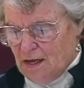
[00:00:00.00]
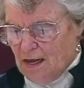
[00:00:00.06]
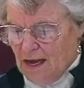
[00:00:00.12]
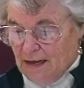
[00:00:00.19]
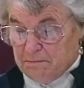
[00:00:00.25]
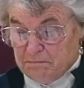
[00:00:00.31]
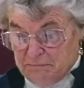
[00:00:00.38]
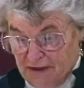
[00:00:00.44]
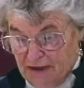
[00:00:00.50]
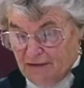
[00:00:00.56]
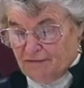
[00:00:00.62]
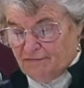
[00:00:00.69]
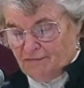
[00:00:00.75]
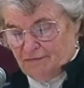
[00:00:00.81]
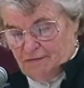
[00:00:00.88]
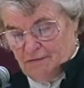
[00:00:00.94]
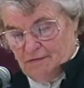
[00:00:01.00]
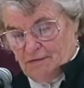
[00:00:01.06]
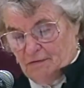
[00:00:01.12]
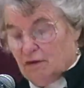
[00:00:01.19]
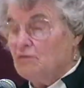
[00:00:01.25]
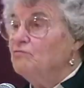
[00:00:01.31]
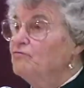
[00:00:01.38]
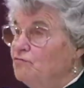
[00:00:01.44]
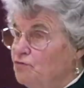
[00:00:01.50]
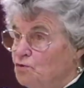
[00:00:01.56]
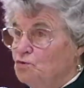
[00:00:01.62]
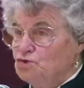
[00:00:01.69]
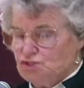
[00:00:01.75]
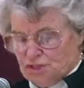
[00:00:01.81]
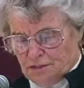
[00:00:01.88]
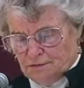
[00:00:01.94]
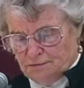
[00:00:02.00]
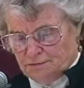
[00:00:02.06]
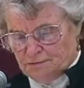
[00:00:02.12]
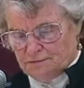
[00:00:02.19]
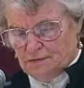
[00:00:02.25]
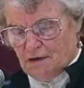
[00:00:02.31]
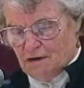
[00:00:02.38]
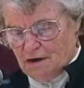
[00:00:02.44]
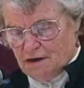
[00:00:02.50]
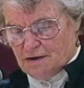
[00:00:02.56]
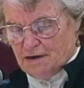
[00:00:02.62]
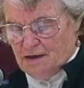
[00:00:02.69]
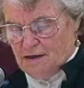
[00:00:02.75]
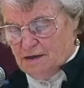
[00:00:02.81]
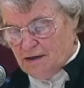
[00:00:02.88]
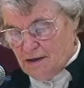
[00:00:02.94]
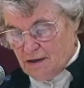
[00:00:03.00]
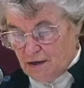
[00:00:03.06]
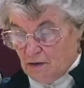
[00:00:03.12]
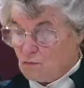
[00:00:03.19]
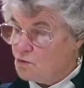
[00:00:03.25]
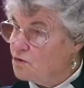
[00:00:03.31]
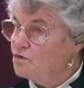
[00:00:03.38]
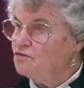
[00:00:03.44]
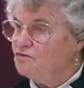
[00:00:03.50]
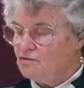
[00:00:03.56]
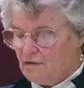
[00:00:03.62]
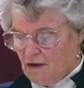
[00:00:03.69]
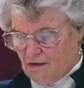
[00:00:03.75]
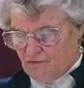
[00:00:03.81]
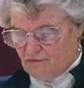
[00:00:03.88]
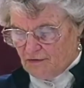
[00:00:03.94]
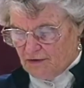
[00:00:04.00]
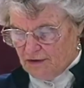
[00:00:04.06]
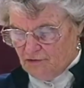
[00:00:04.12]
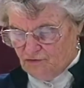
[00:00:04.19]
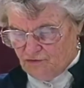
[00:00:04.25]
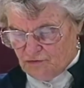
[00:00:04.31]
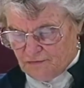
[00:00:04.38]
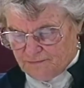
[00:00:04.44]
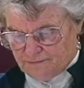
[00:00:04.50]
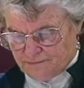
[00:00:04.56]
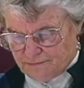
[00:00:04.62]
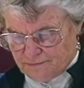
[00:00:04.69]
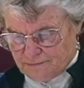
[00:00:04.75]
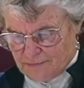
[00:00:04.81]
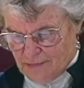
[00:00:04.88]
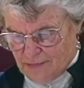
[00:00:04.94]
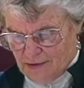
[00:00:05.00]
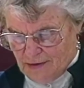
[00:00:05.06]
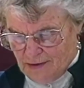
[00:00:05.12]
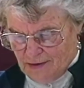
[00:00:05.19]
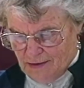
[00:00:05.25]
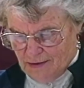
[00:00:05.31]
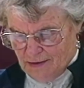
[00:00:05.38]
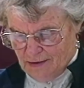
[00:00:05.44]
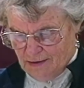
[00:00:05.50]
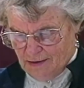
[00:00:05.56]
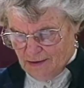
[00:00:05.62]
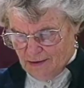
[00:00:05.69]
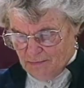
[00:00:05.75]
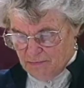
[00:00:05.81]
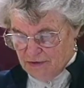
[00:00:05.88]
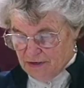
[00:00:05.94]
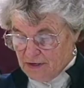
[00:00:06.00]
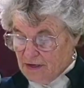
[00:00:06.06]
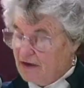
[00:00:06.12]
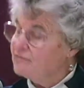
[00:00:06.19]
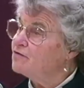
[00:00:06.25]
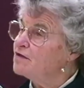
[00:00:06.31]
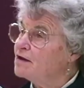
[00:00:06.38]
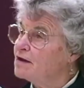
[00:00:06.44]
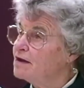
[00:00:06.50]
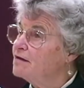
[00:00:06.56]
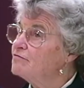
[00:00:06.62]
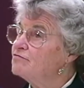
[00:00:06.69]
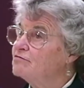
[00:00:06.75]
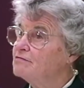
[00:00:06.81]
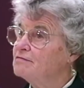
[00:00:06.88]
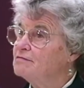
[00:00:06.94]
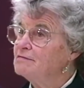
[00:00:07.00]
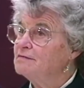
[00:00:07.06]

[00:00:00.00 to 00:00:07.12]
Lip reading: At best, confusion, heartache, and at worst, isolation. But nevertheless,